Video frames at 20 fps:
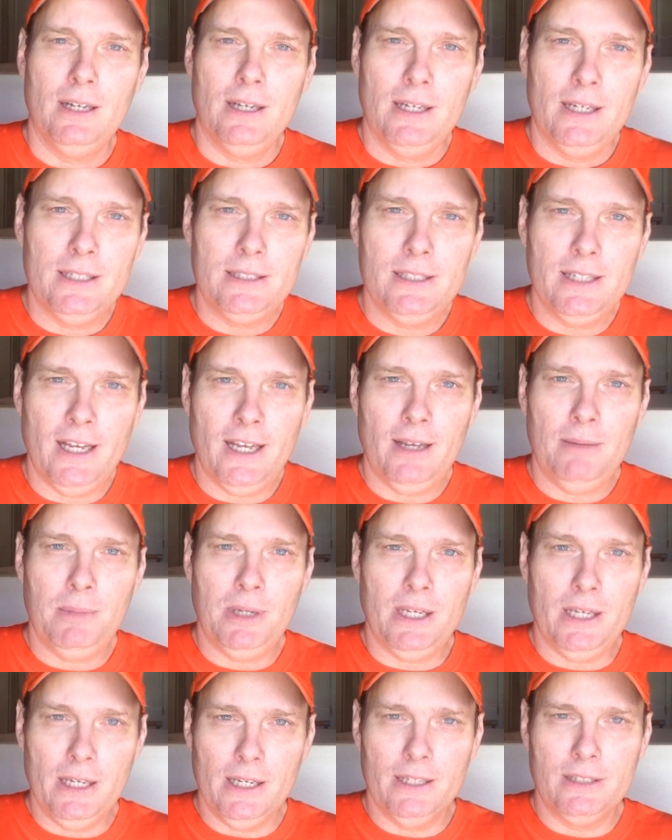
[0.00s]
His
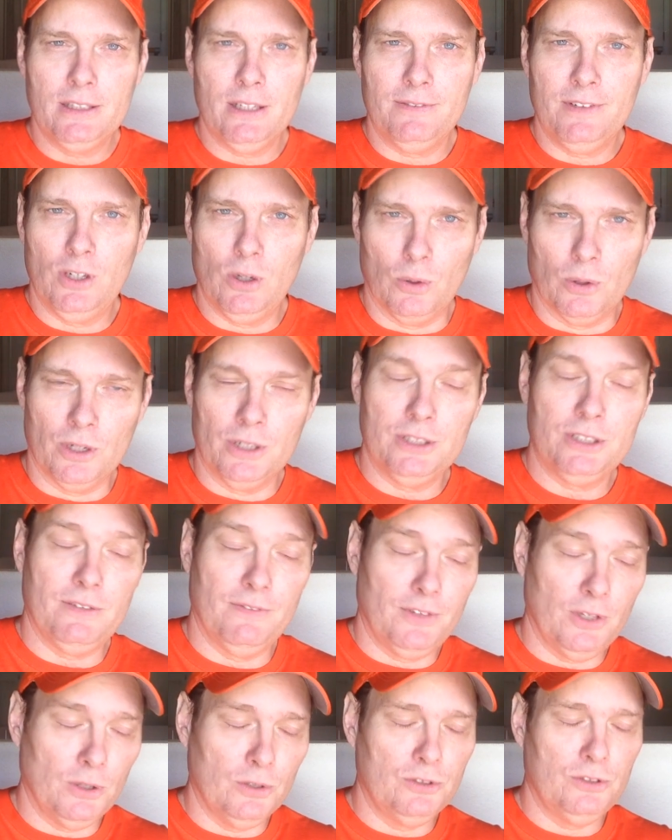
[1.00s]
name is, of course,
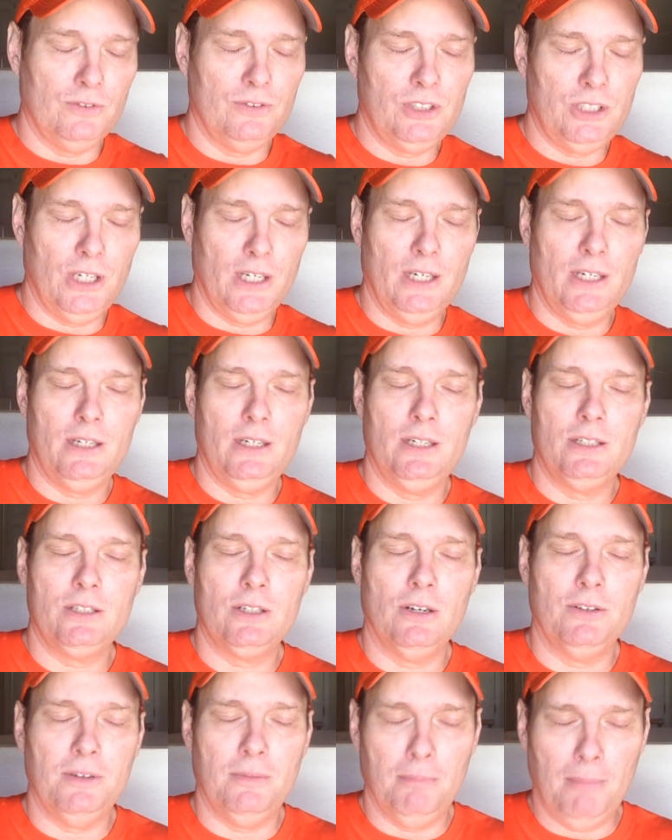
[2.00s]
if those who've seen it, it's
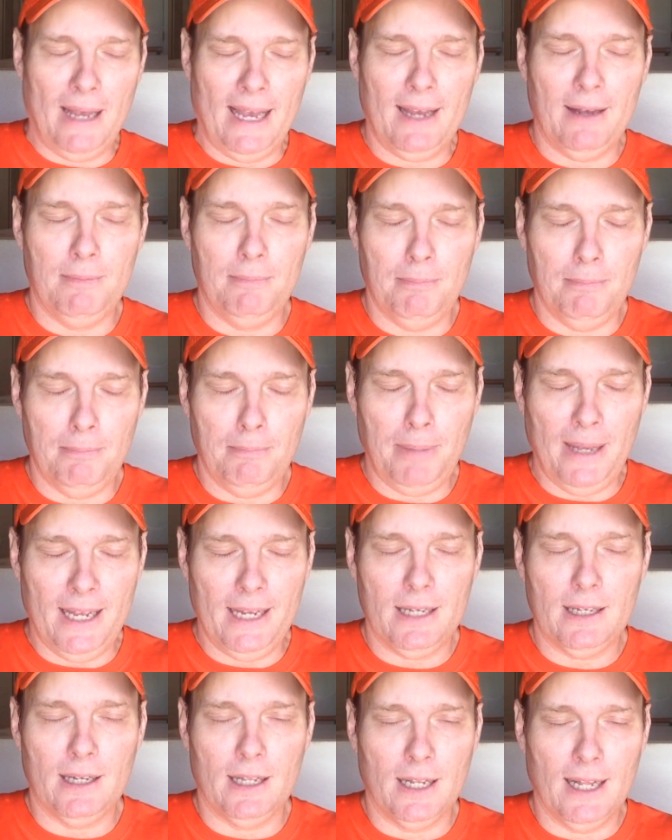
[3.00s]
on the
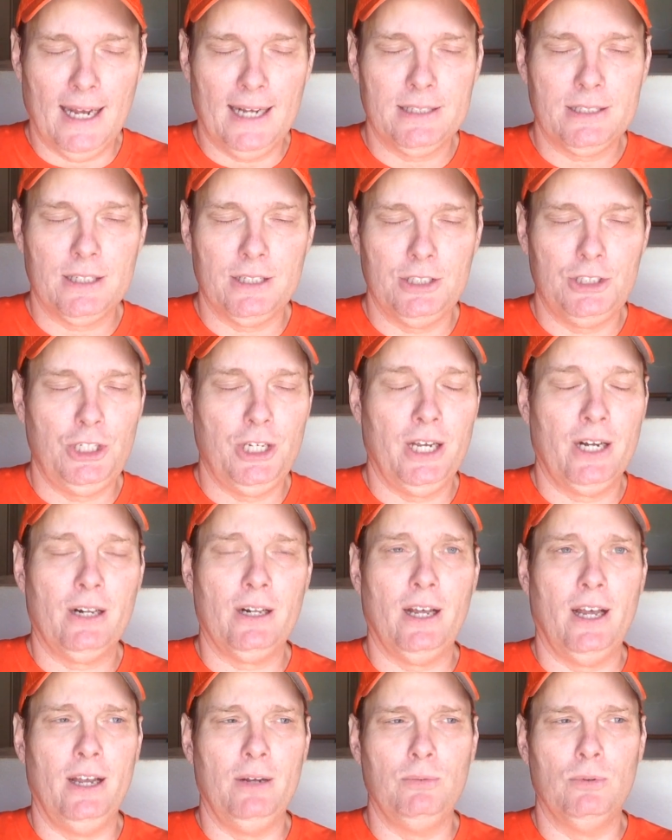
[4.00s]
Bake Alaska
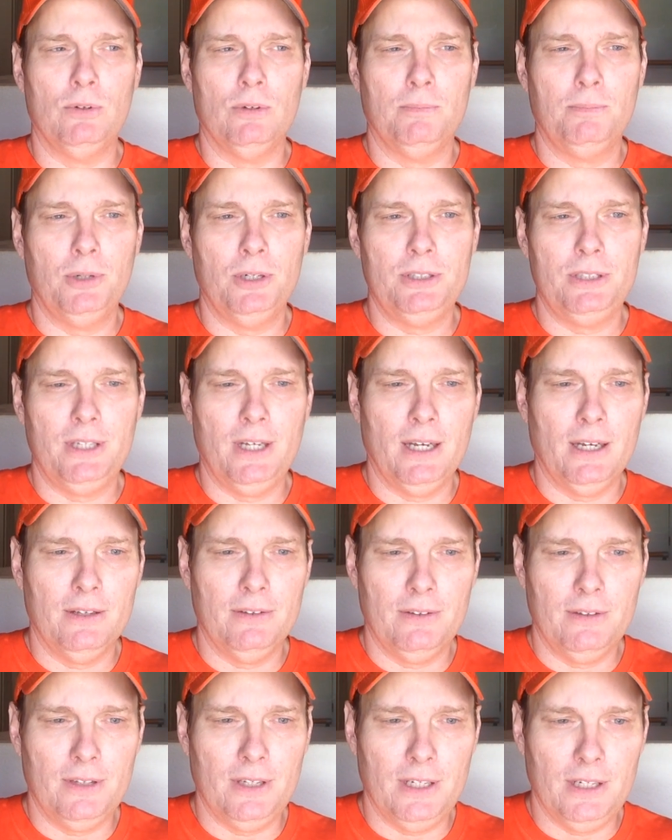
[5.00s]
channel. I will put
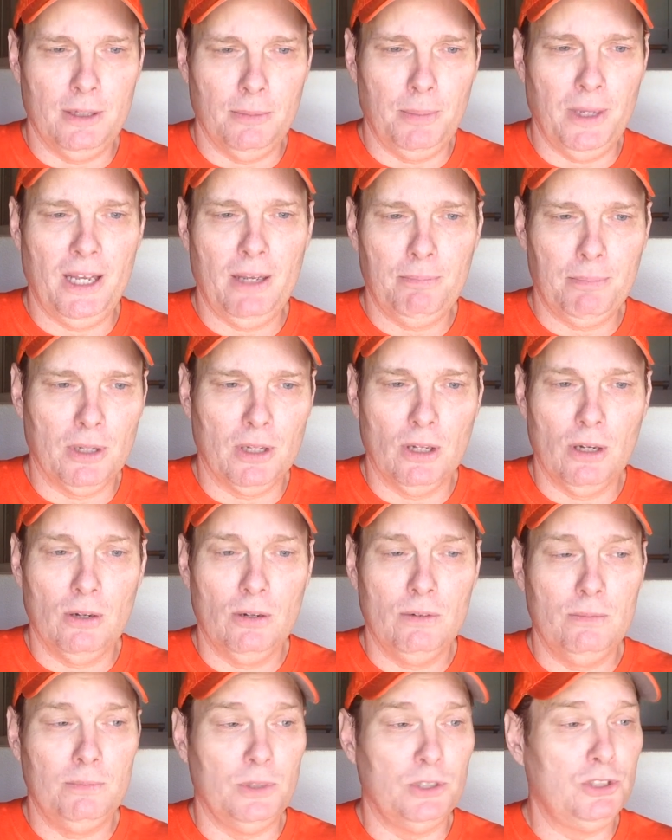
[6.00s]
down the debate
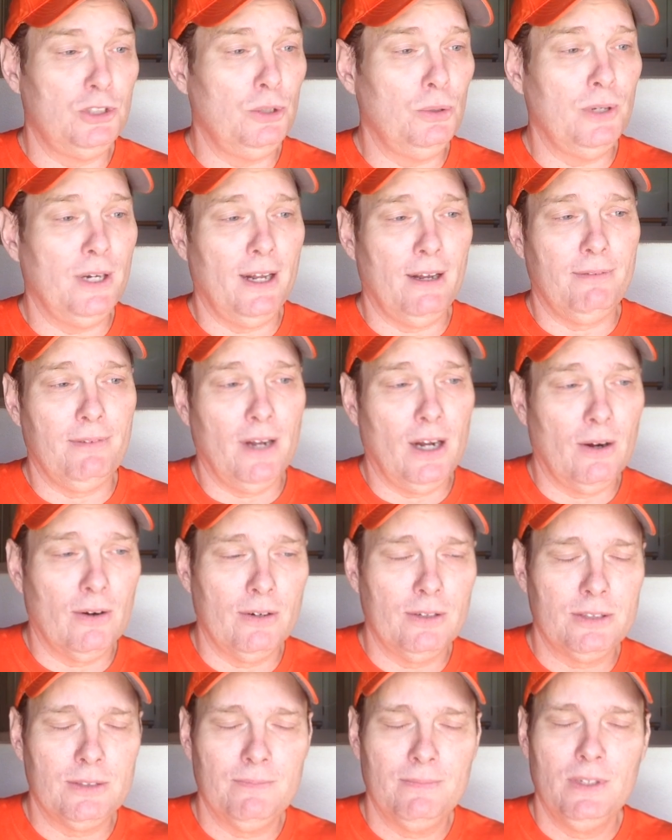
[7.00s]
below. It's 2.5
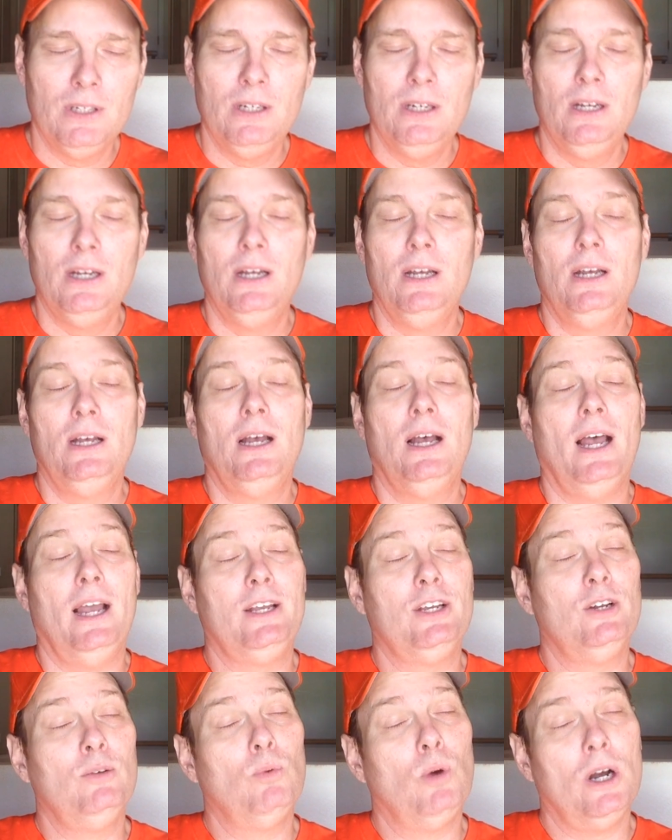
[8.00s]
hours. I
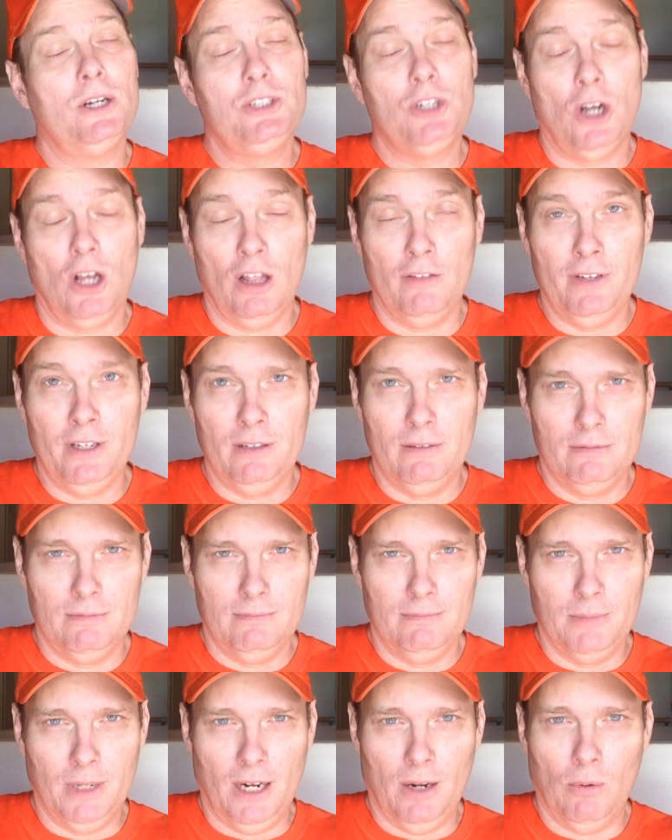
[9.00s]
couldn't watch all of it,
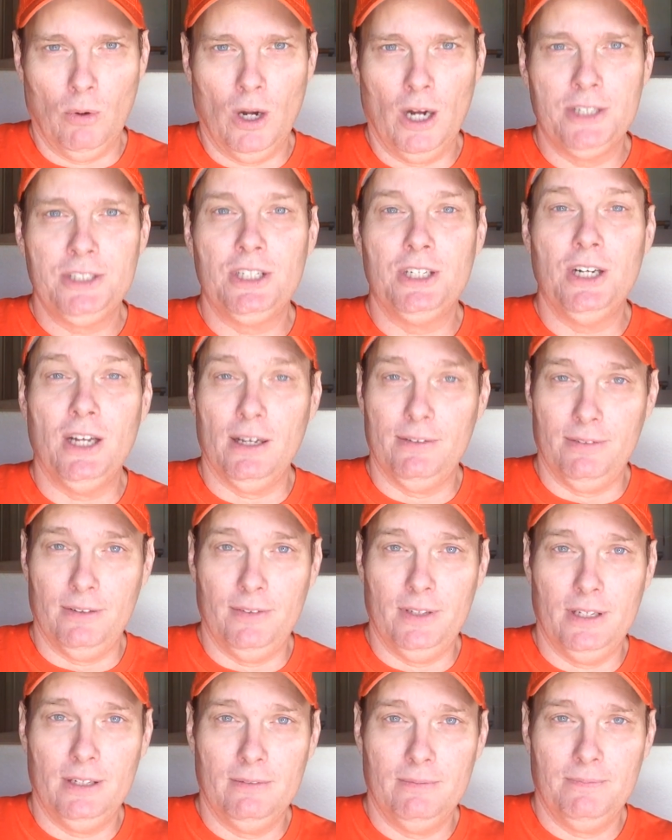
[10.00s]
but I watched enough
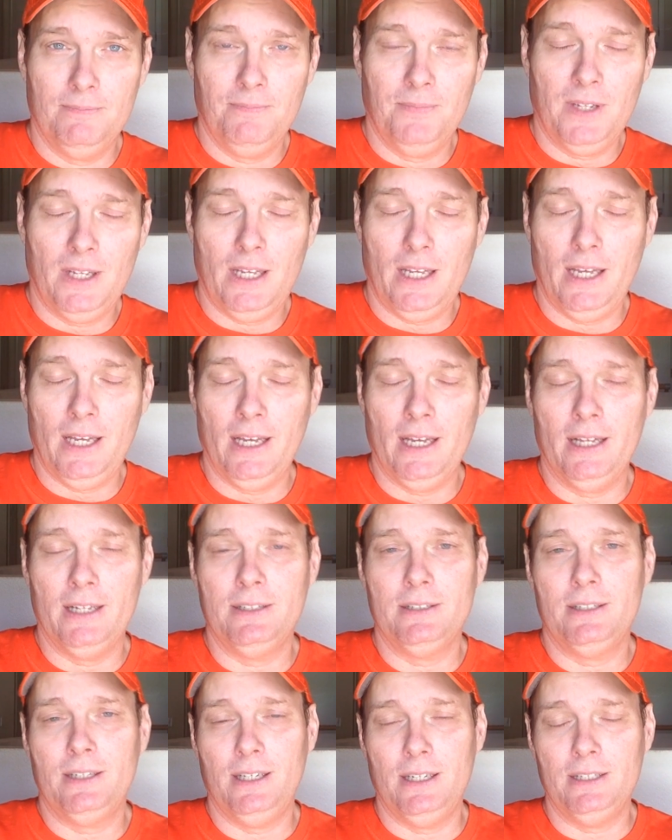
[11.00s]
of it.
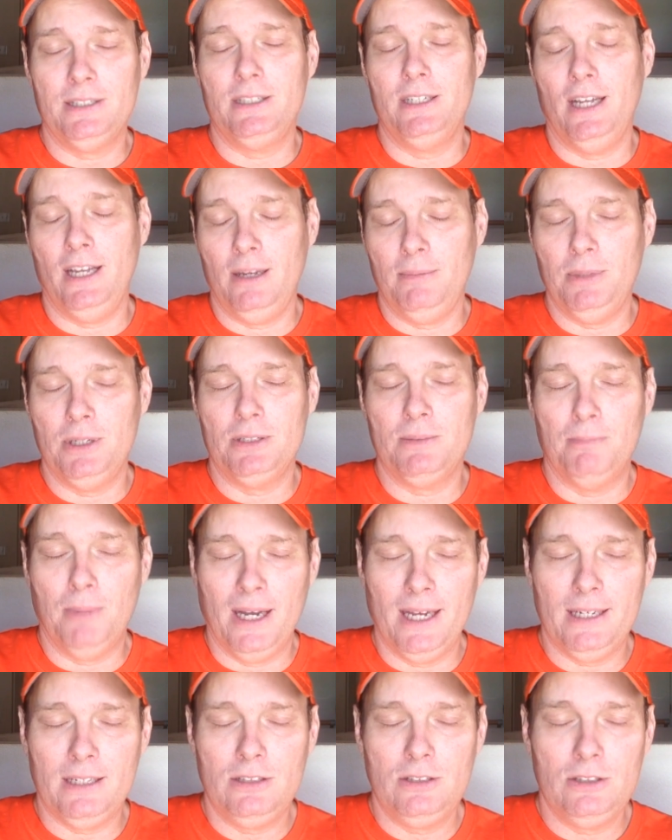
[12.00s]
And his name is
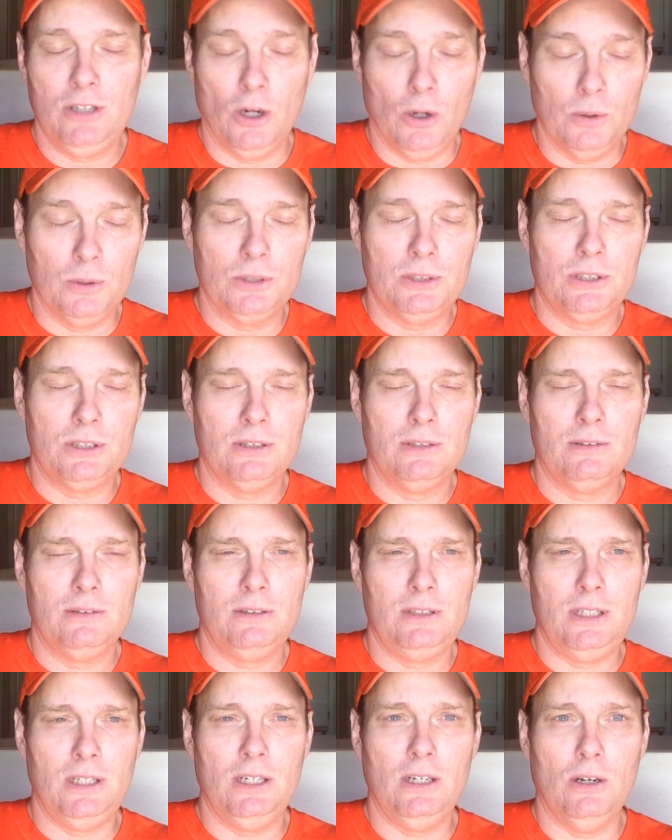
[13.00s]
Mike Tokes,
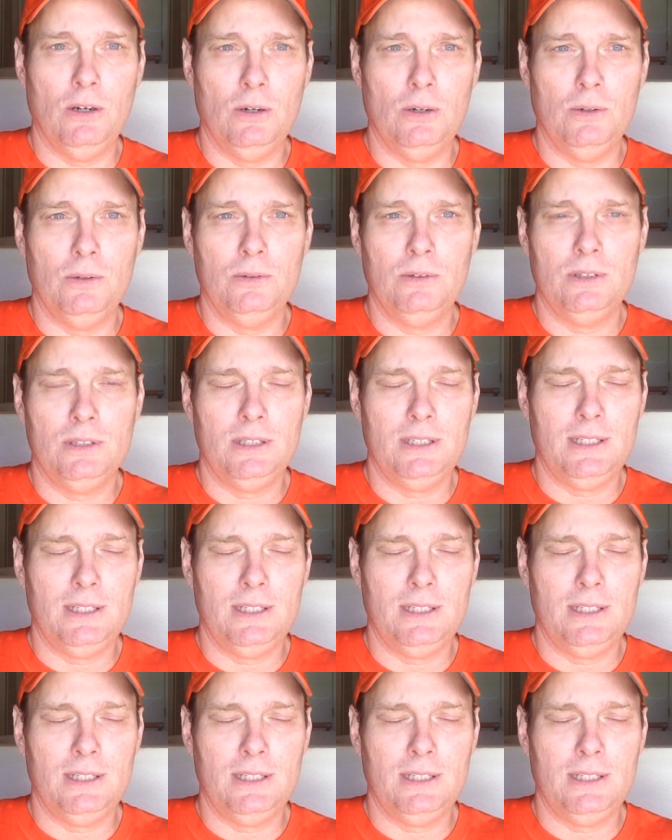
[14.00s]
T-O-K-E-S,